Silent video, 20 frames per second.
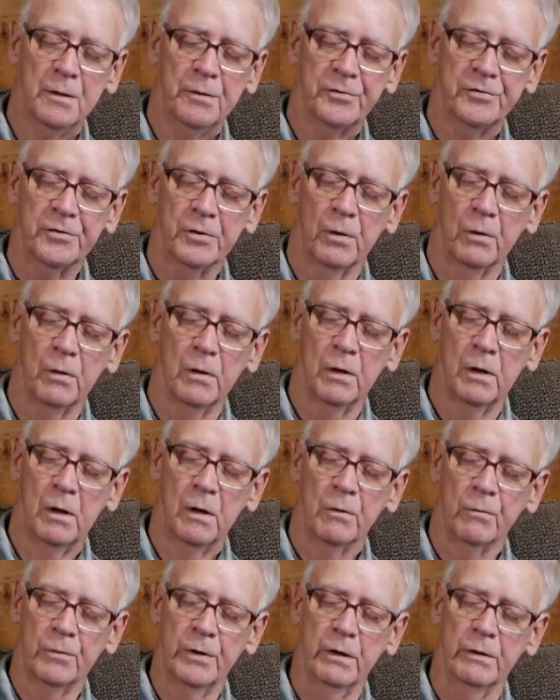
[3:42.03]
So
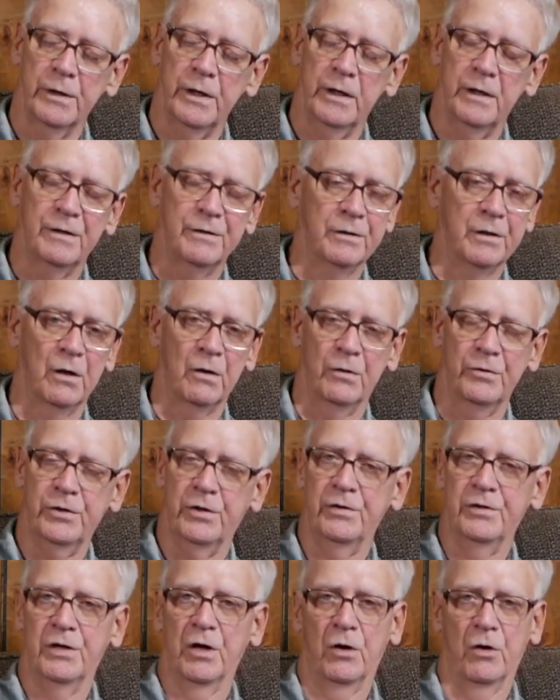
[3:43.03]
really, no,
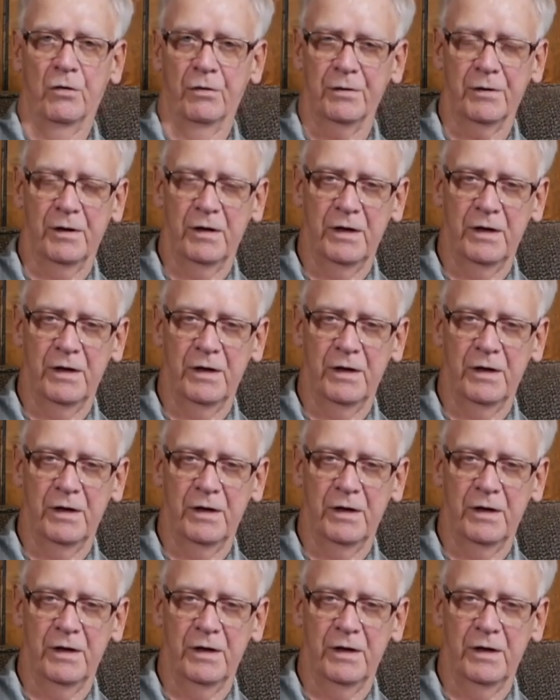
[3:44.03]
you don't.